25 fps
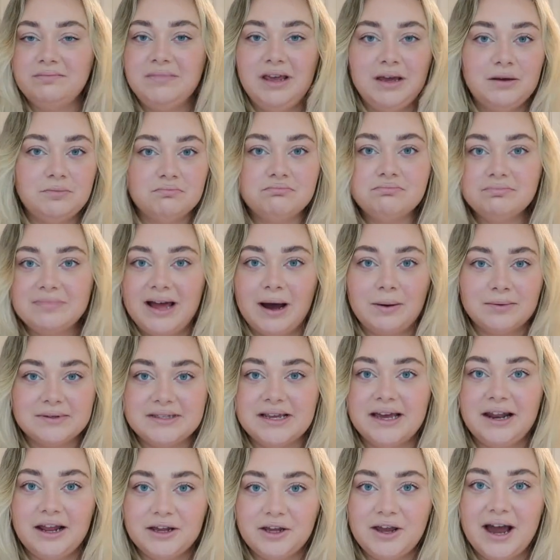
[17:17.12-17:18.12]
it that was
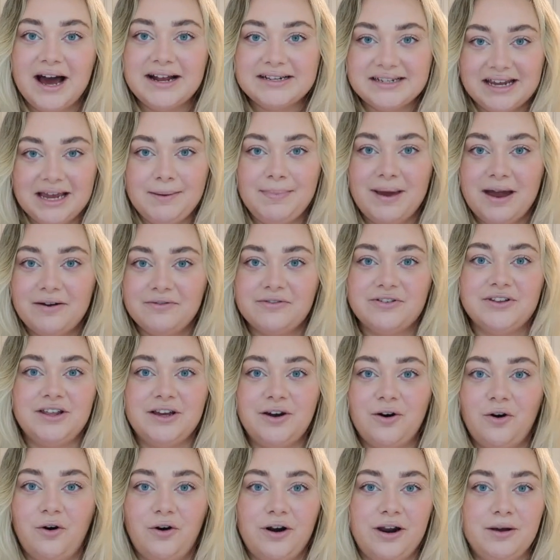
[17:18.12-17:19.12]
it, like you had to keep
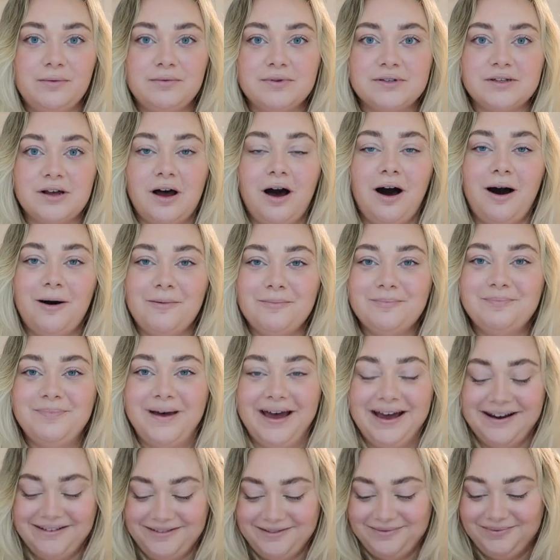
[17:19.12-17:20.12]
everything on. It was
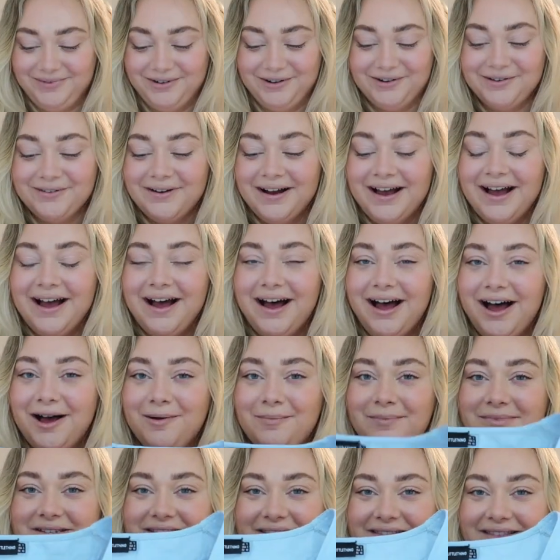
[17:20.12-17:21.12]
unbearable.
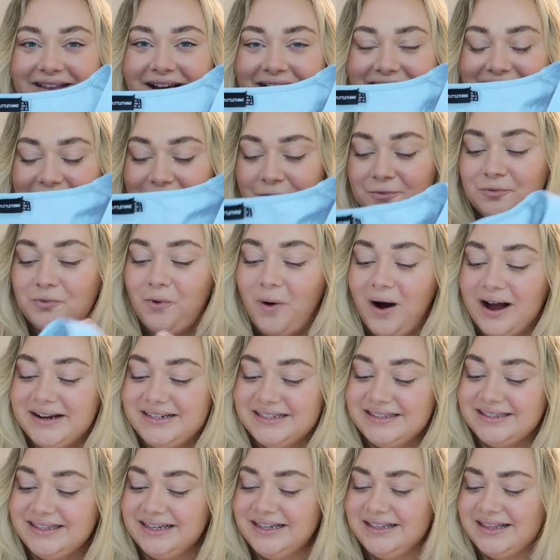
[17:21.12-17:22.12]
Um so I don't know why I
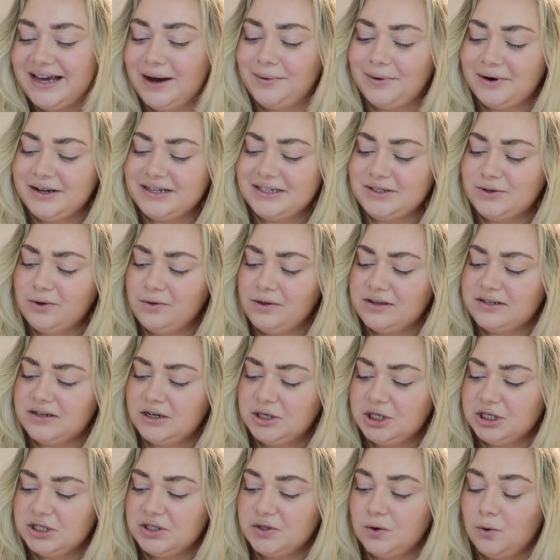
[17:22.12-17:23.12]
didn't think that when I saw this.
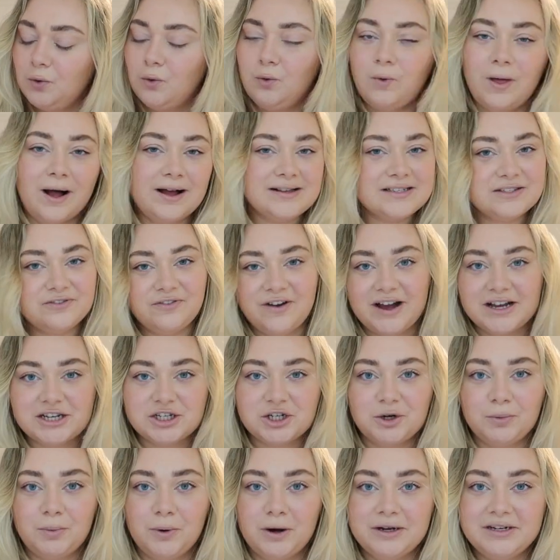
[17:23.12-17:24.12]
I just thought, oh, that's
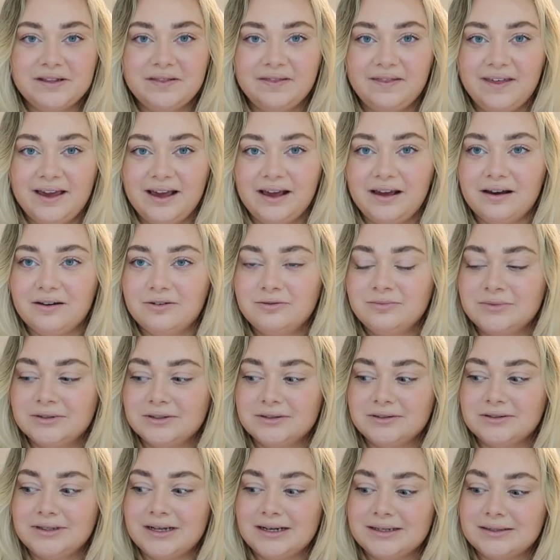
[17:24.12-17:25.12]
fashionable. I didn't think, oh my
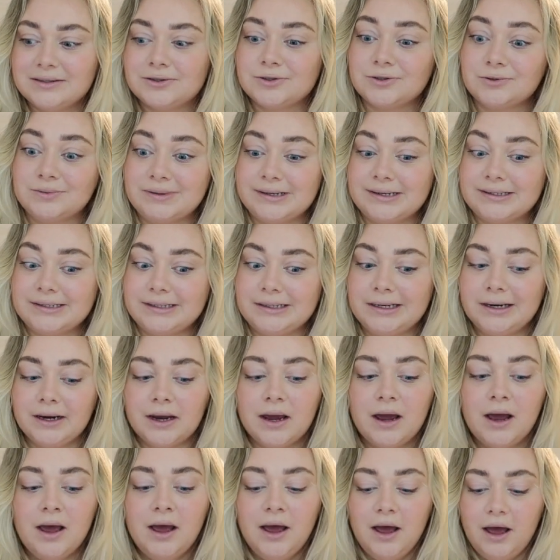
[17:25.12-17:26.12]
god, that's
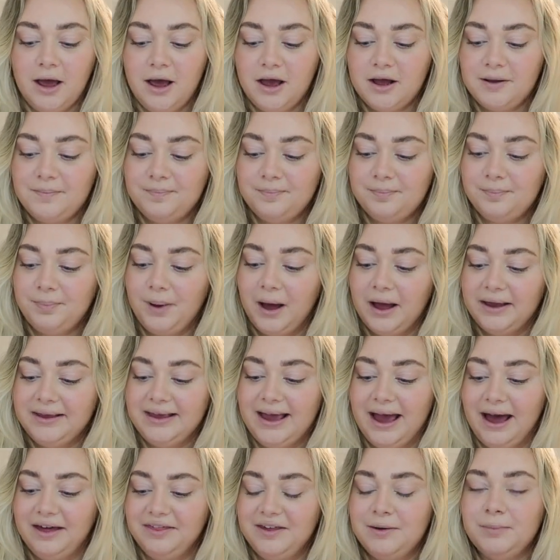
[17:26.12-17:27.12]
traumatic. Um but
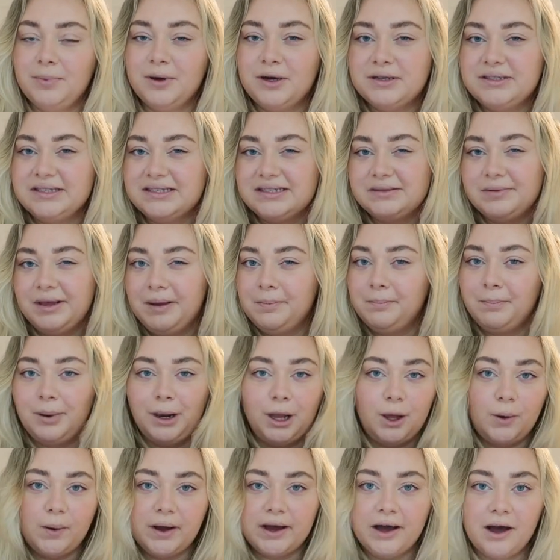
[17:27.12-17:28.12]
yeah, I think because it's in
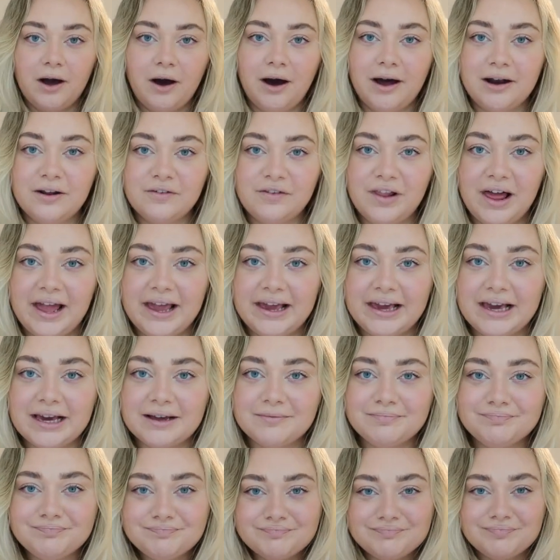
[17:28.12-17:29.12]
blue, I can kind of like,
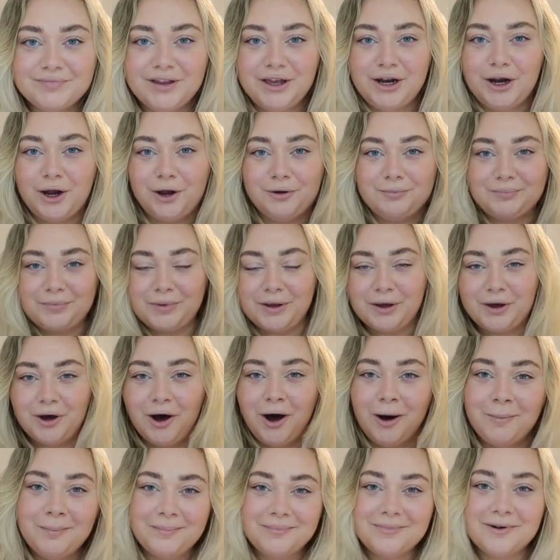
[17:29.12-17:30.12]
you know,
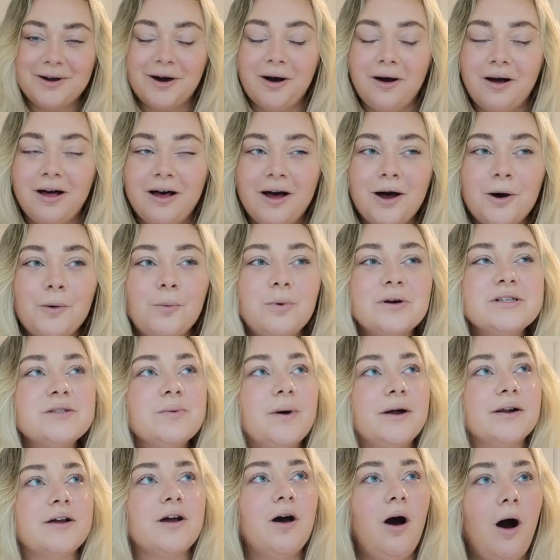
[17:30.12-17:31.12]
can't, what's
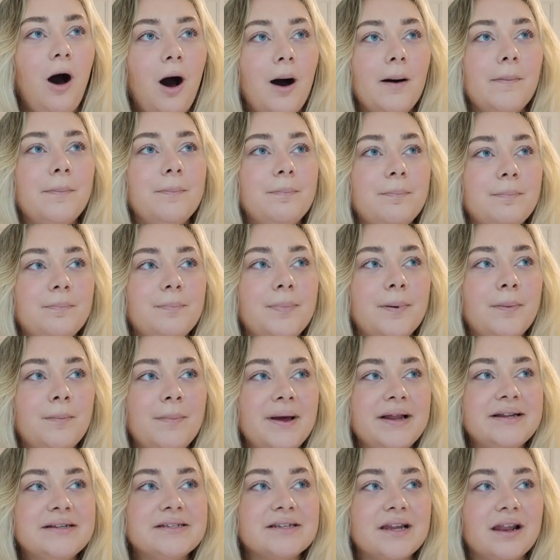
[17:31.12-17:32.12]
the word, car
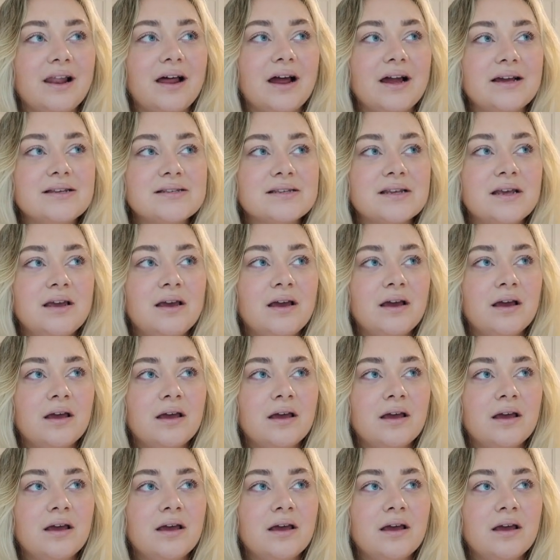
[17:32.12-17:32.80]
Compartmentalize,